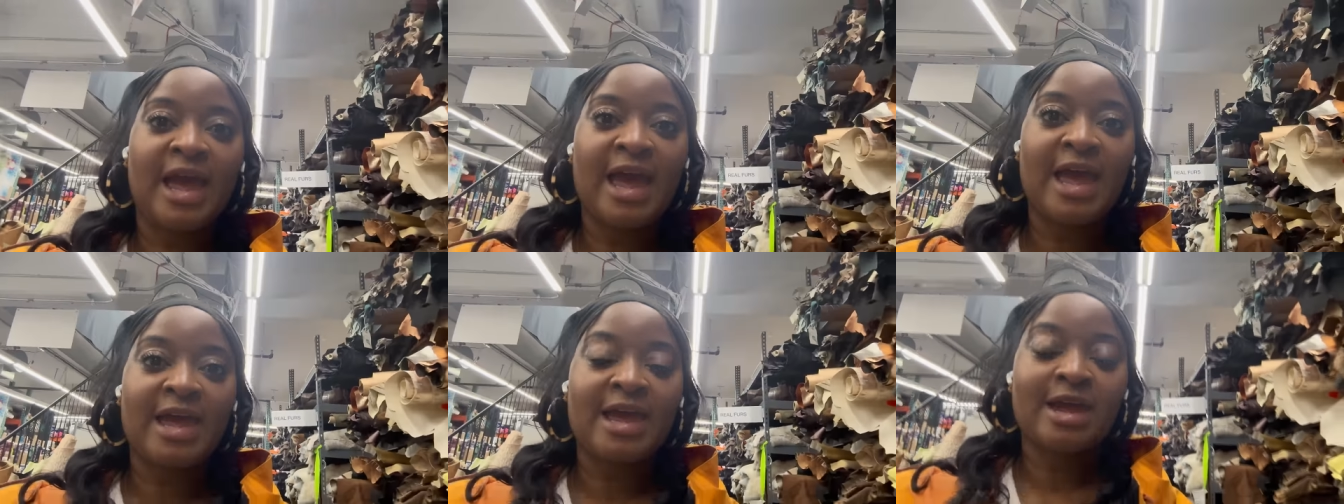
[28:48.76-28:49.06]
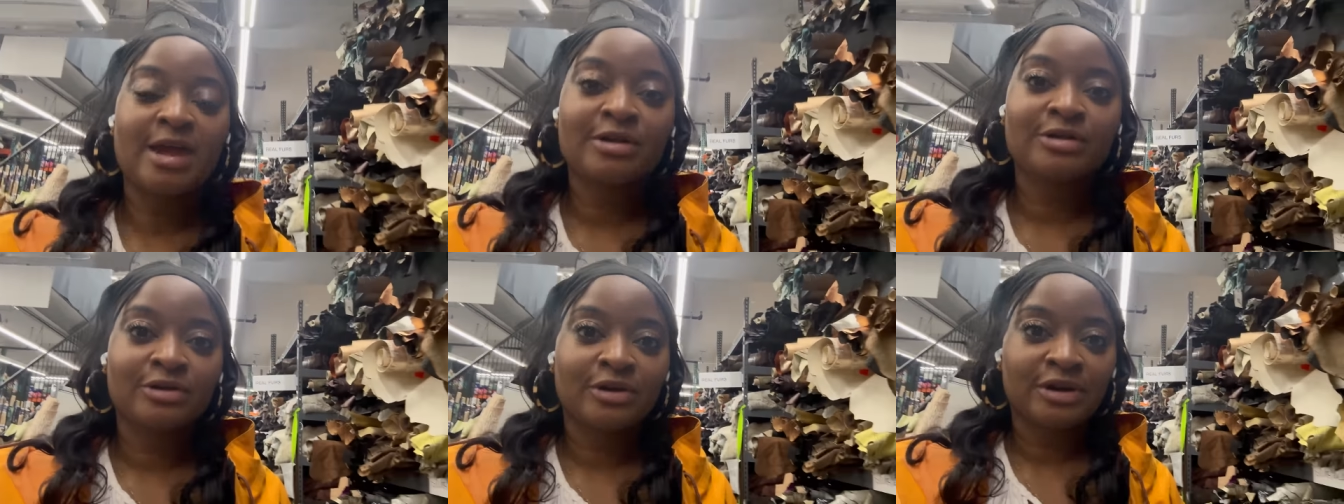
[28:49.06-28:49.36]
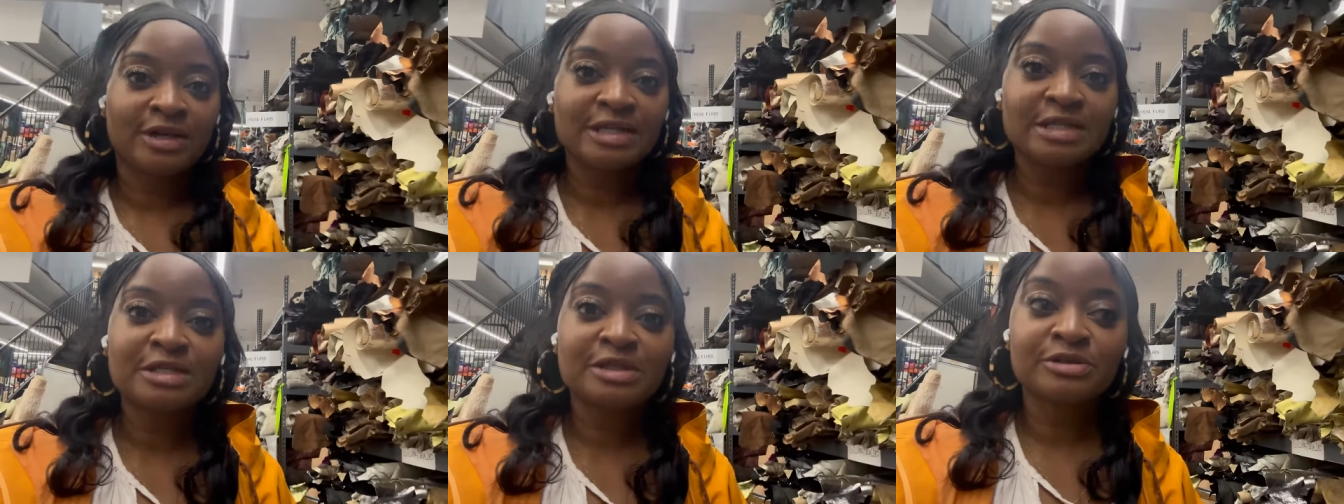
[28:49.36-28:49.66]
a
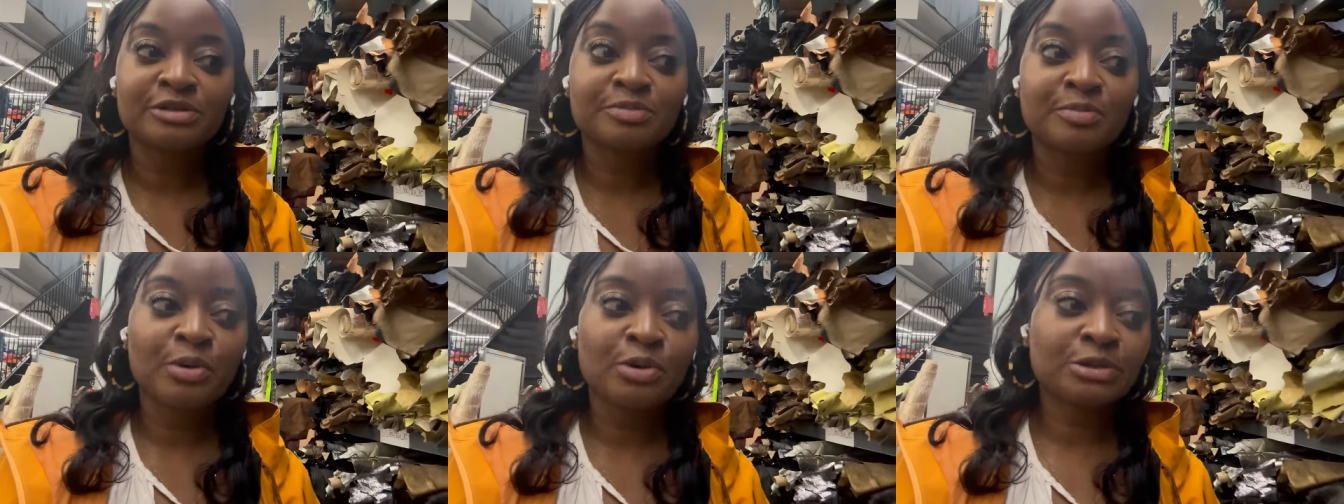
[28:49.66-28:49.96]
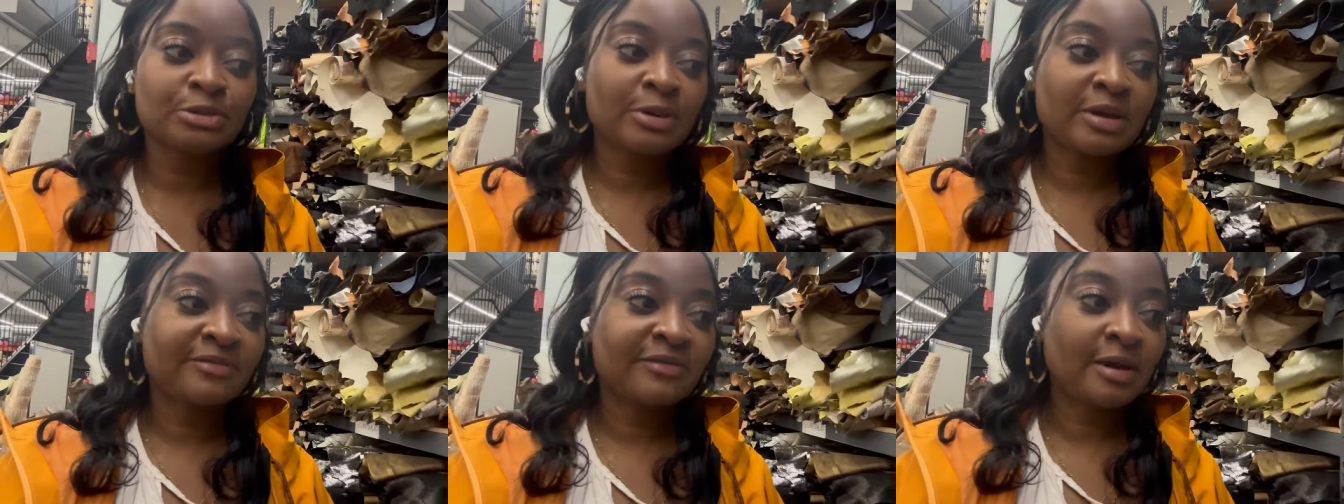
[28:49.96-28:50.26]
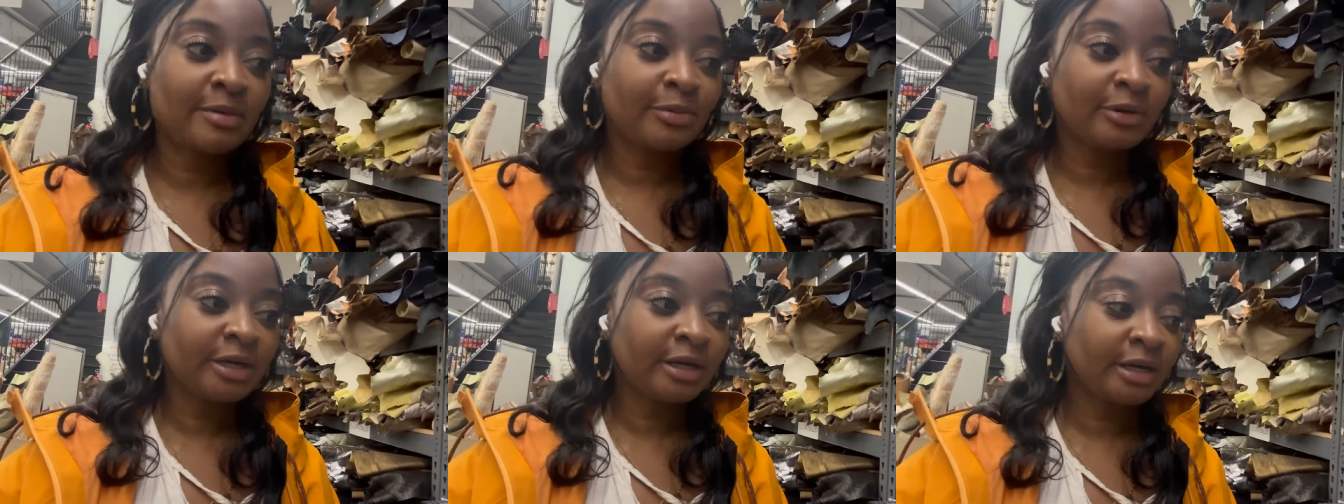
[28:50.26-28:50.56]
nice sportswear
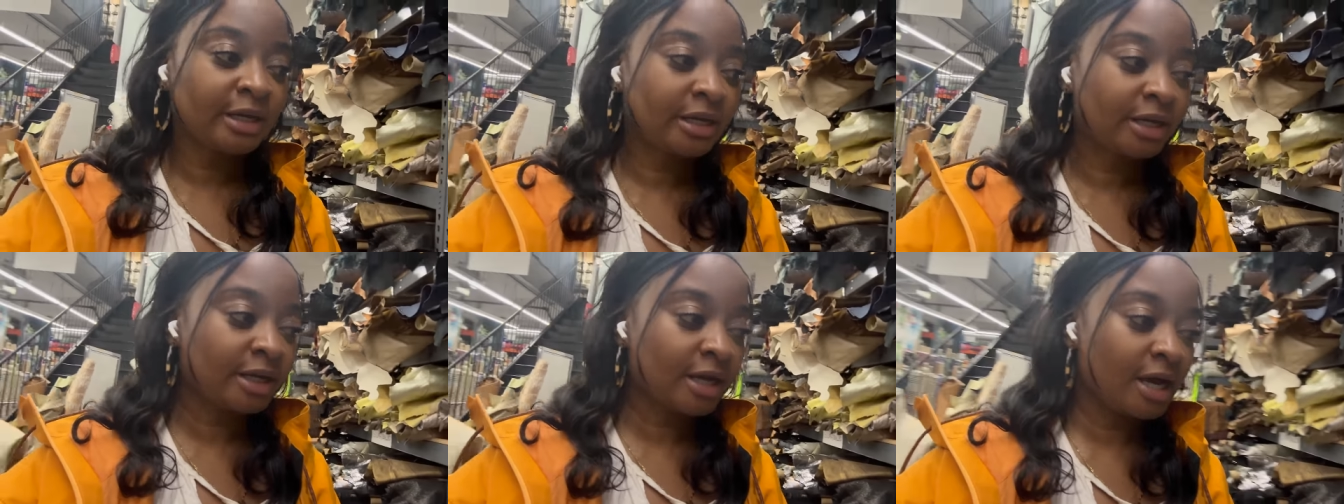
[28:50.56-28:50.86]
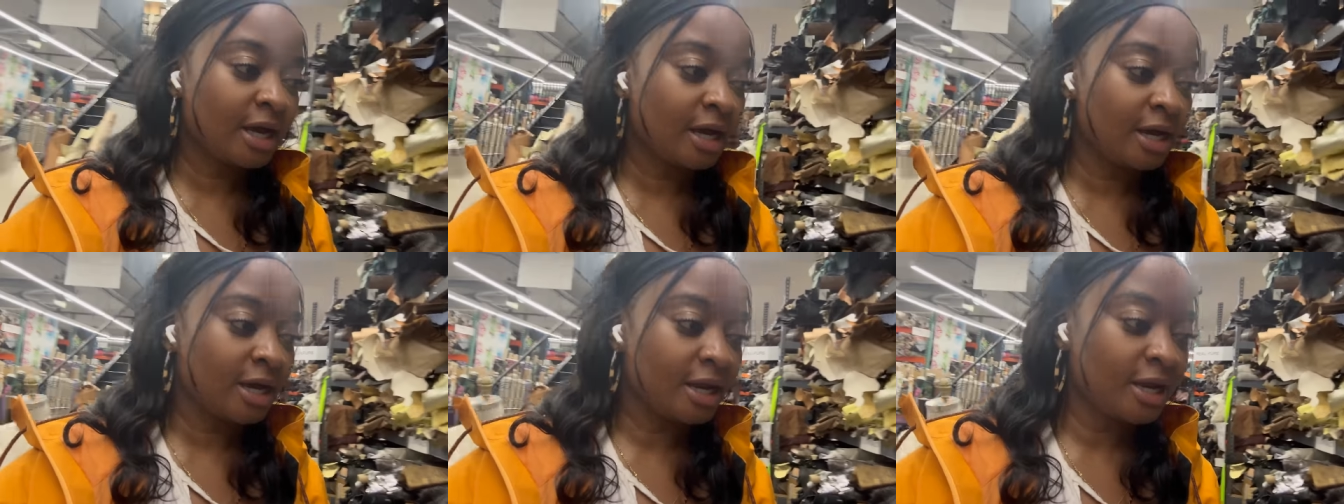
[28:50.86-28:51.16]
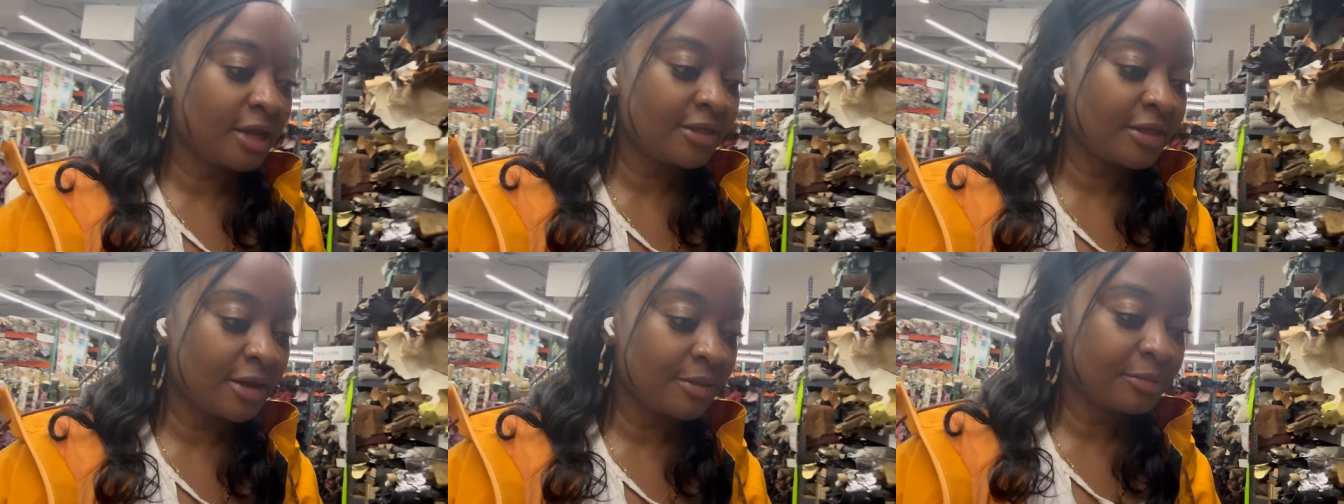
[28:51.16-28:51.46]
fabric uh,
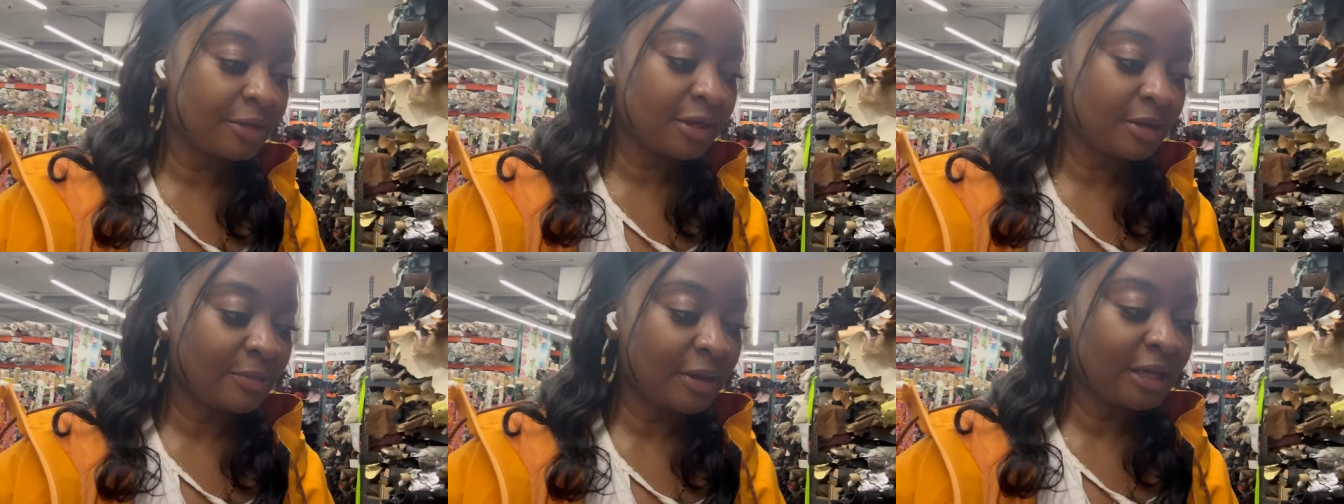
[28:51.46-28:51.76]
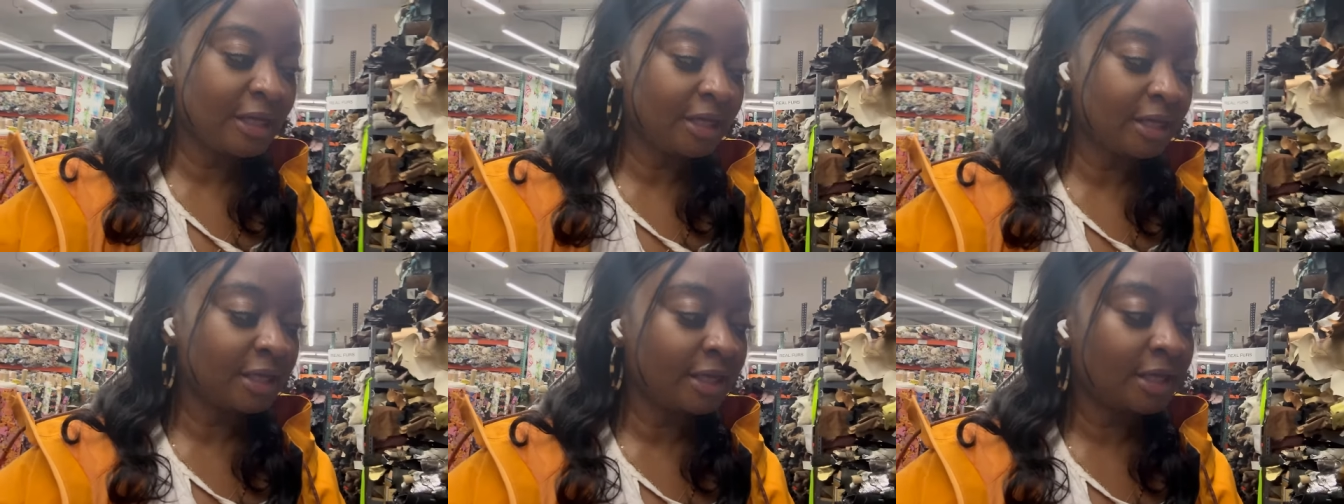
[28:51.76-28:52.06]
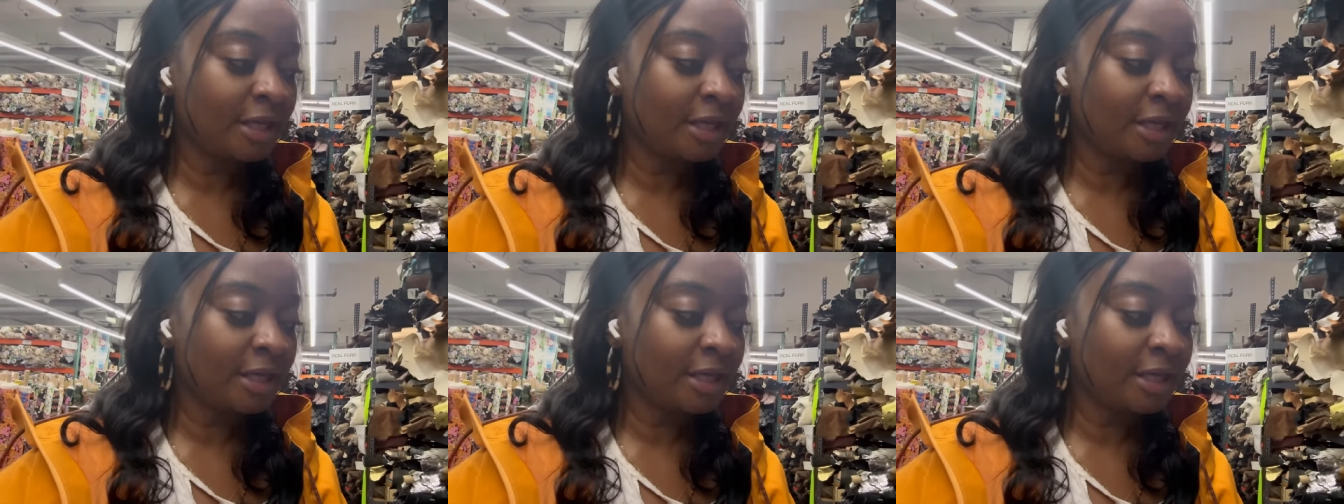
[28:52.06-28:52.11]
that I'm gonna make.